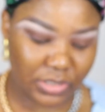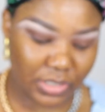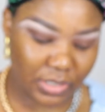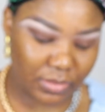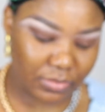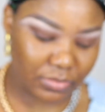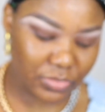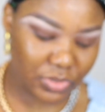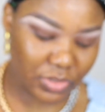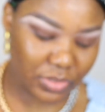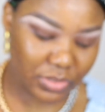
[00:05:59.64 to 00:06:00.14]
so
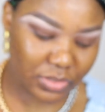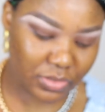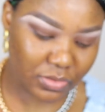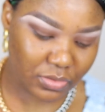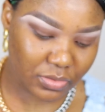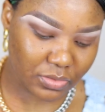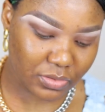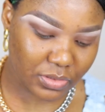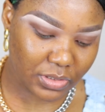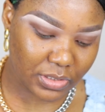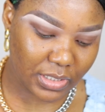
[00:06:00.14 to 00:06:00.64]
I'm just
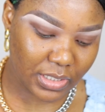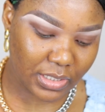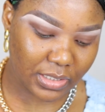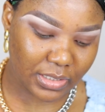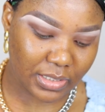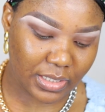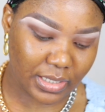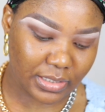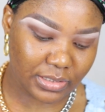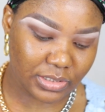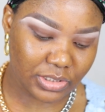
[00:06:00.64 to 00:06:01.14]
gonna
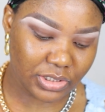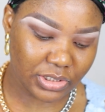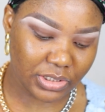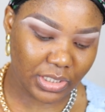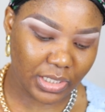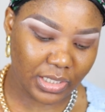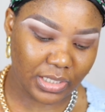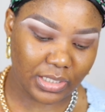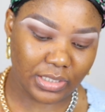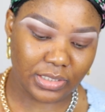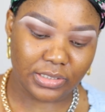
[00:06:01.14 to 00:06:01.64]
take that
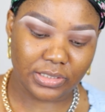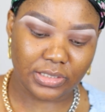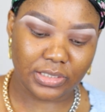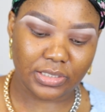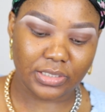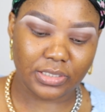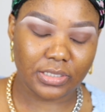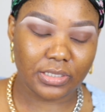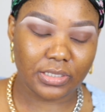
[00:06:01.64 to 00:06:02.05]
shade